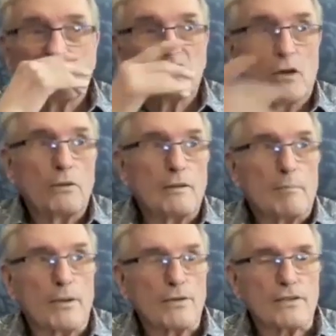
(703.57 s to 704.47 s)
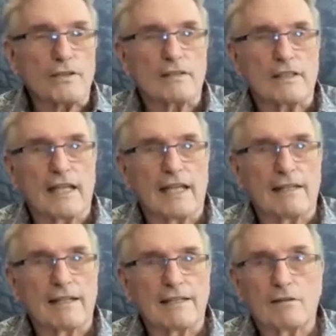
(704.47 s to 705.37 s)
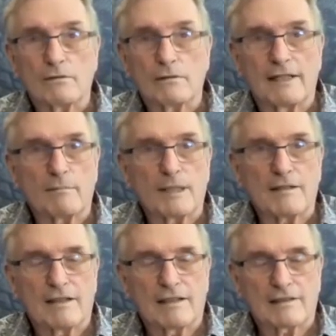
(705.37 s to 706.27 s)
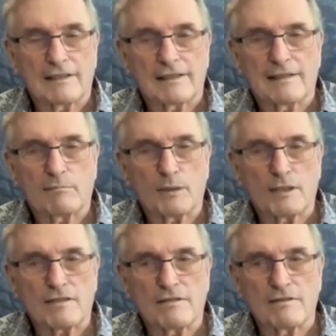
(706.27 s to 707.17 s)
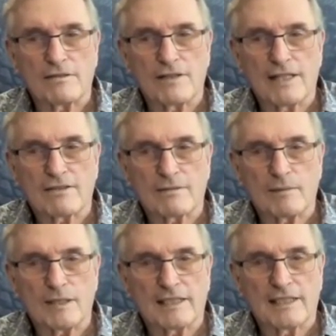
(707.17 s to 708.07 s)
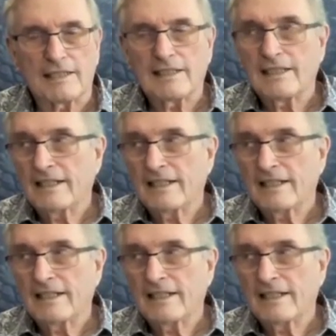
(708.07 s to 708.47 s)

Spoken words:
told the person today that I don't like being talked like that. Please don't do that to me again.